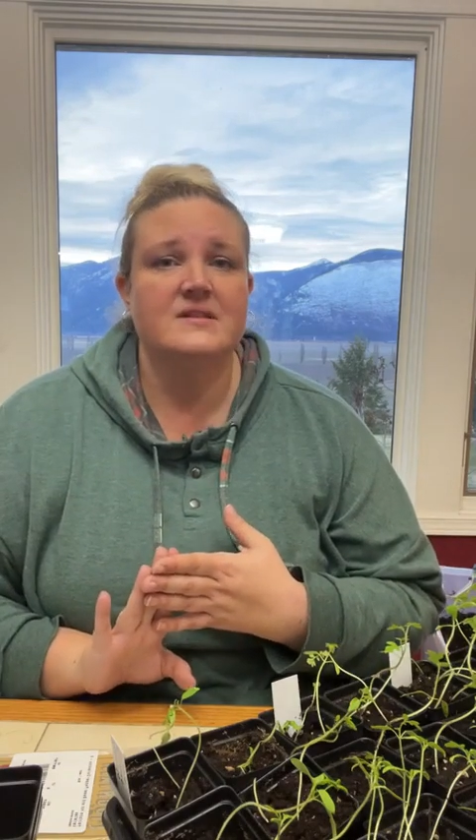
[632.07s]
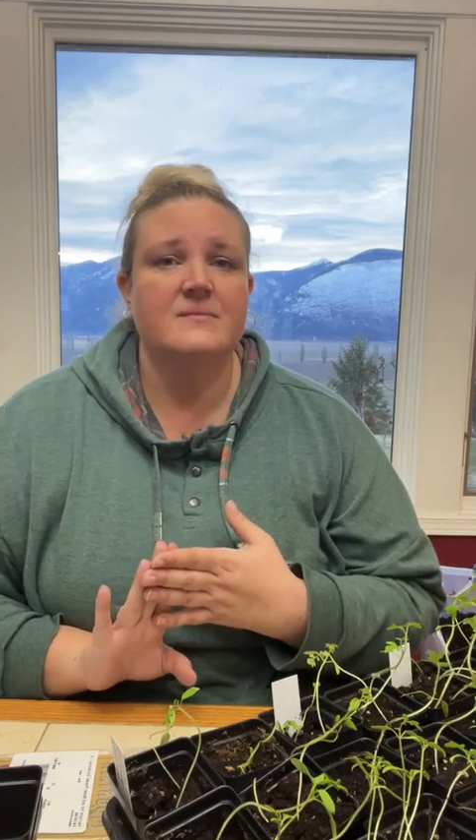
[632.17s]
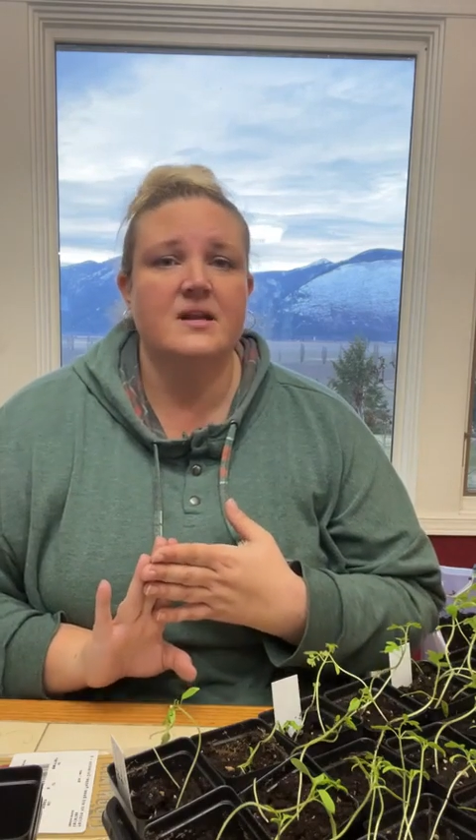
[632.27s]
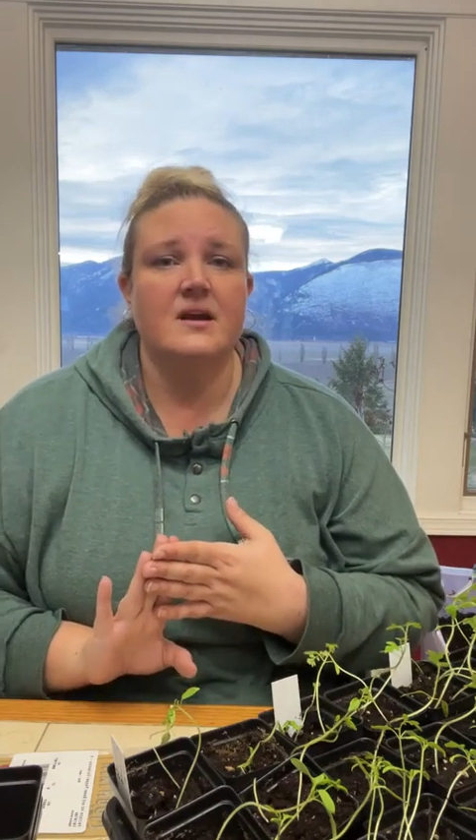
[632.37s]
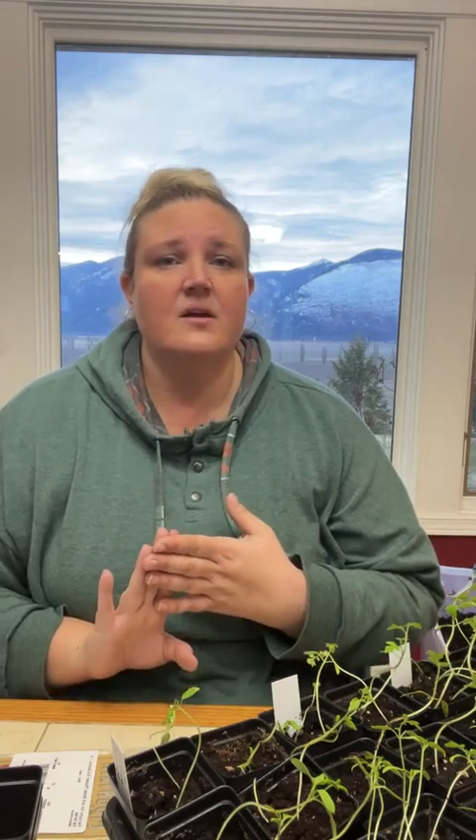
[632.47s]

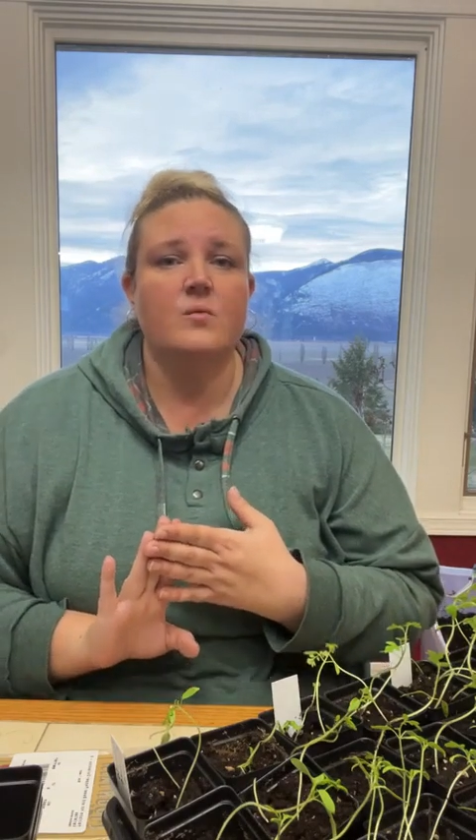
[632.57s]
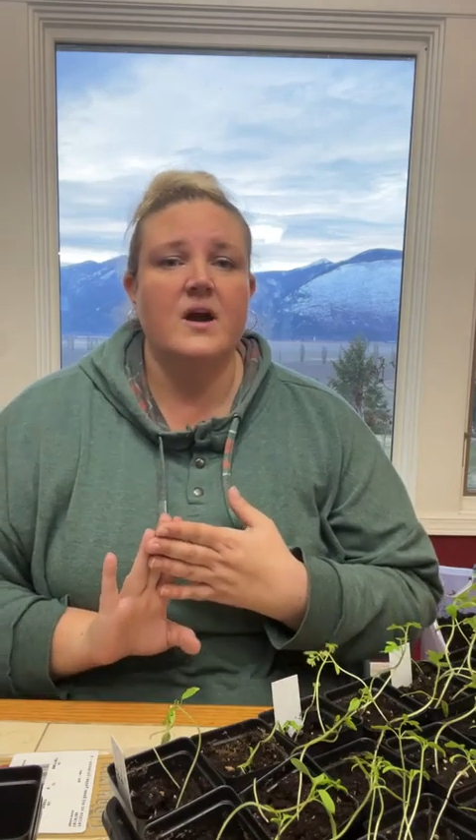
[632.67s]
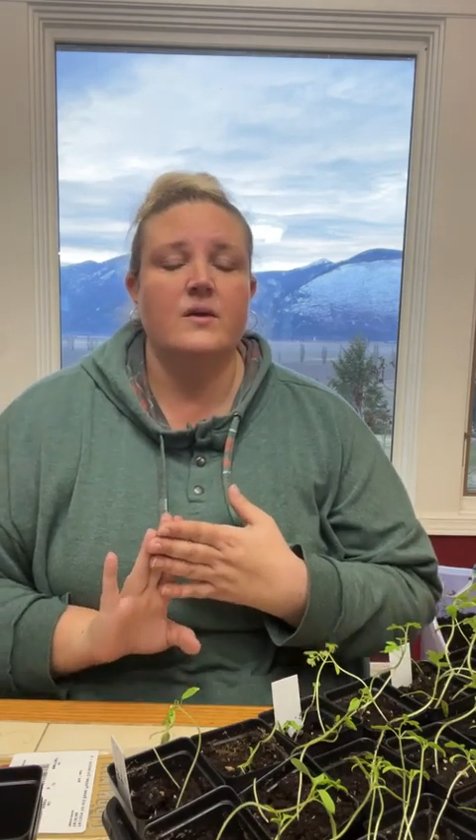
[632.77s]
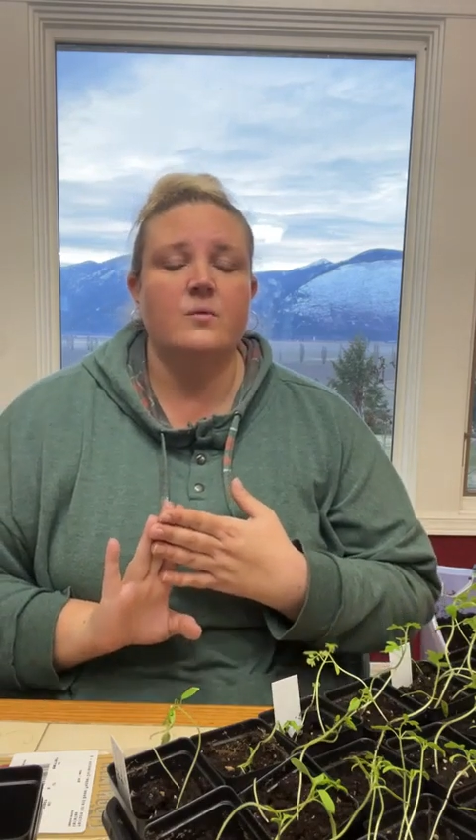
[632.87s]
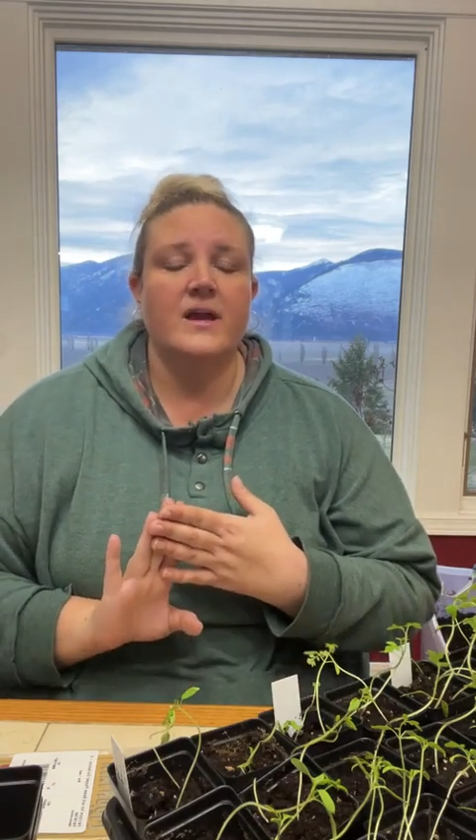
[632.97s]
depending on
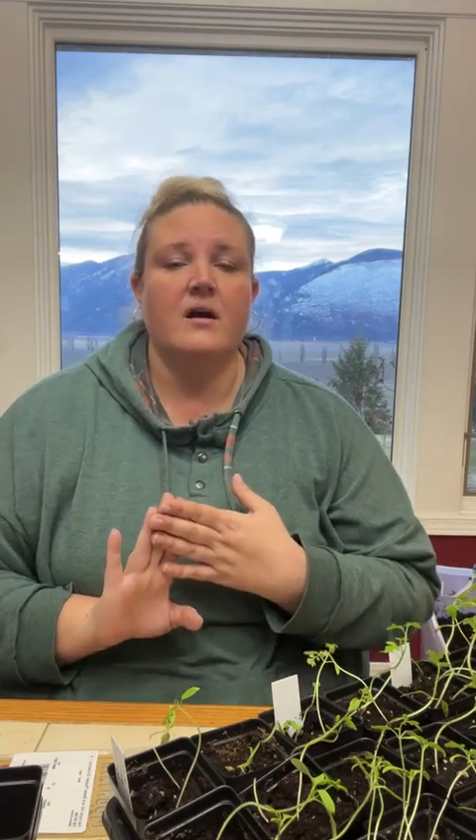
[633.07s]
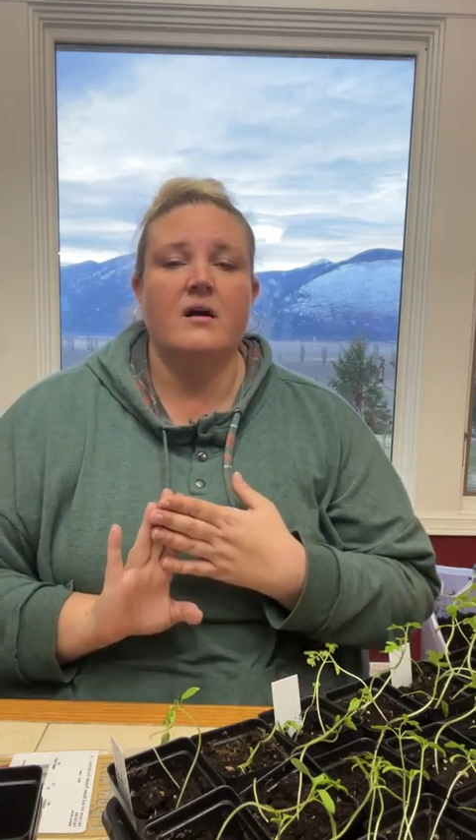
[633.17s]
what we